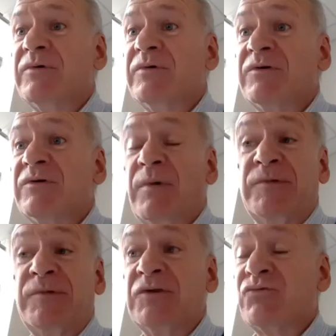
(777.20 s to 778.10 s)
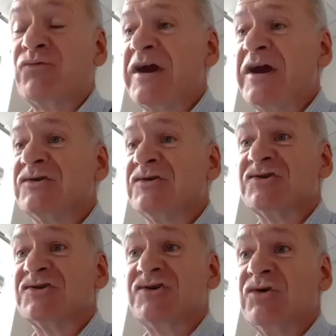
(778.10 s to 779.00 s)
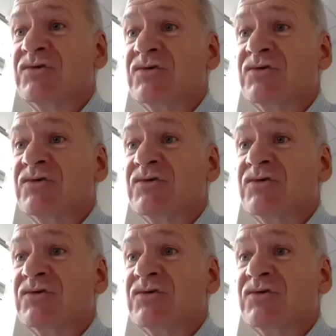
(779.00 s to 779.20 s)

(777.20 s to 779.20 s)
I mean, the range is huge now.